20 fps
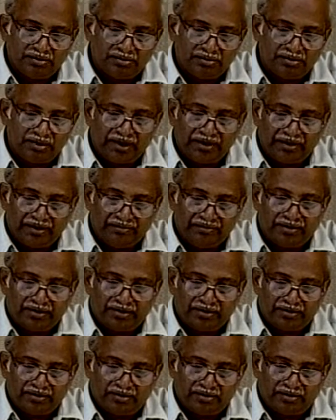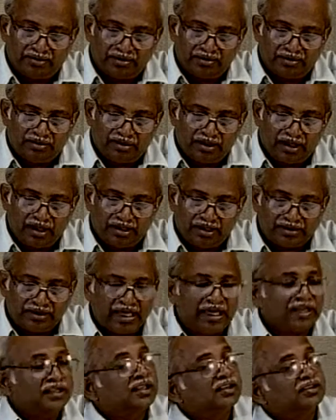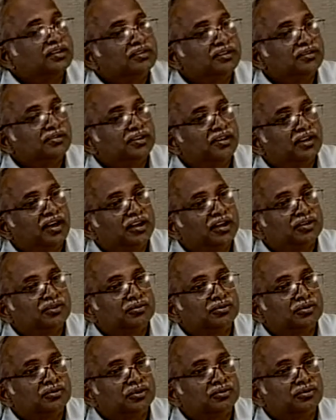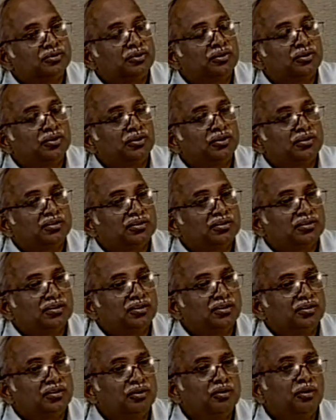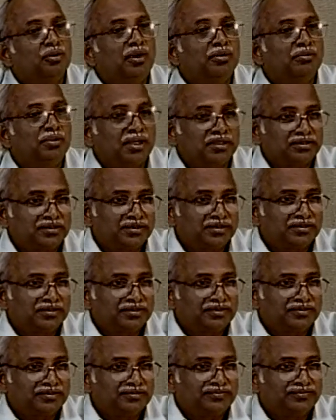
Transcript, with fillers: by river, and that has given rise to the so-called Goa barges.